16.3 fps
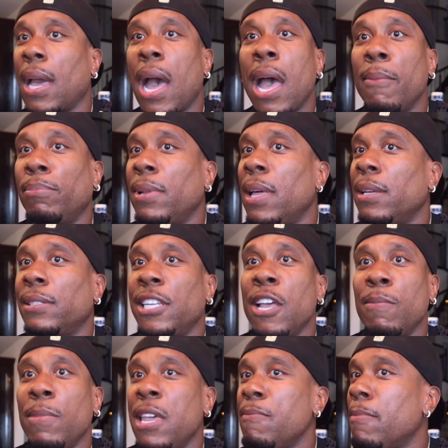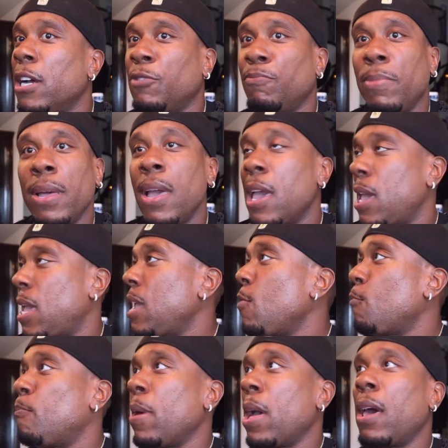God bless him. He much better.
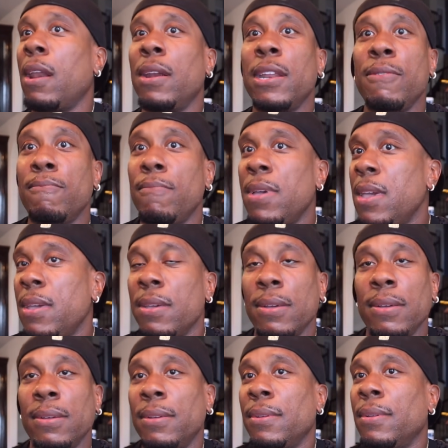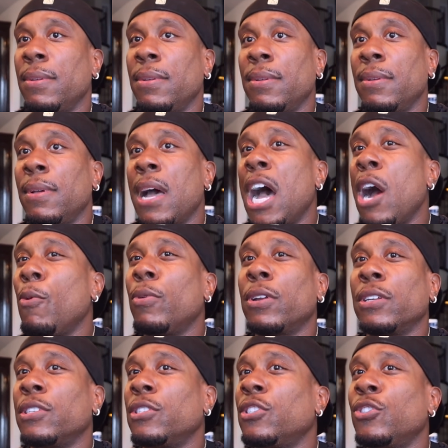He better than me. I
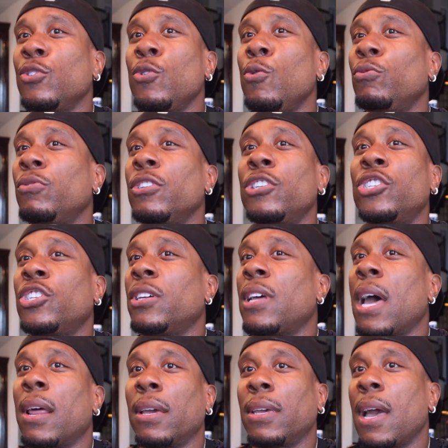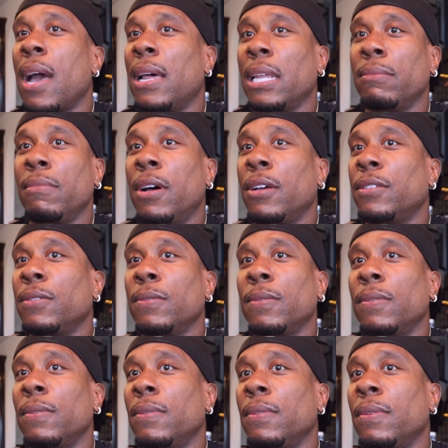would have sued the shit out of Kali Muscle.
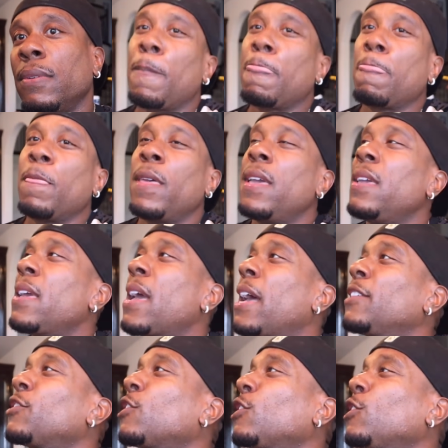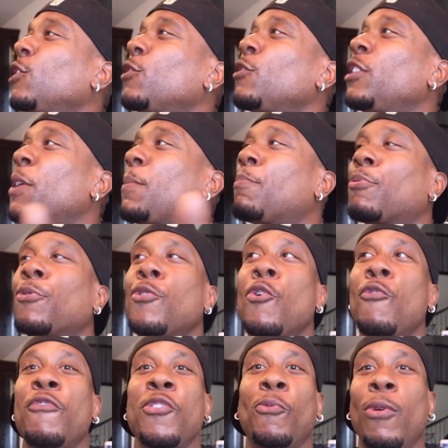He has clearly
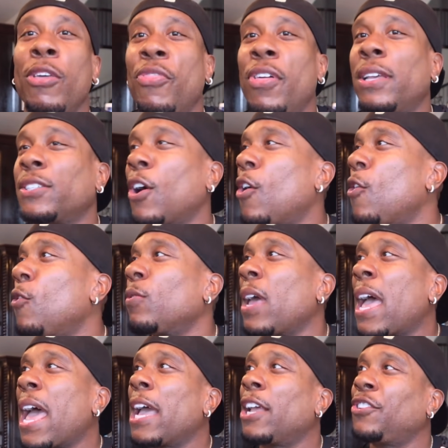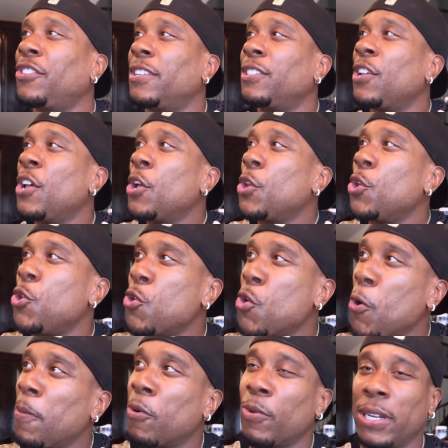proven with his own actions
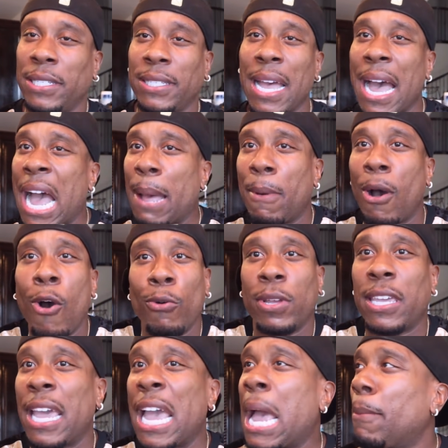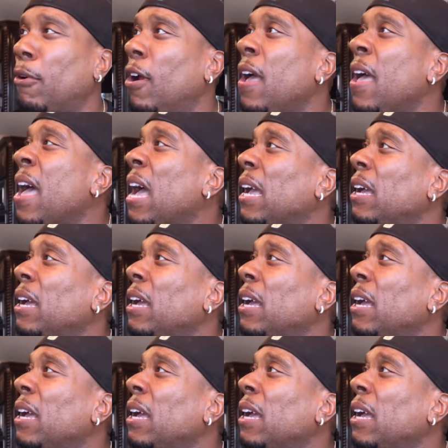numerous times on camera.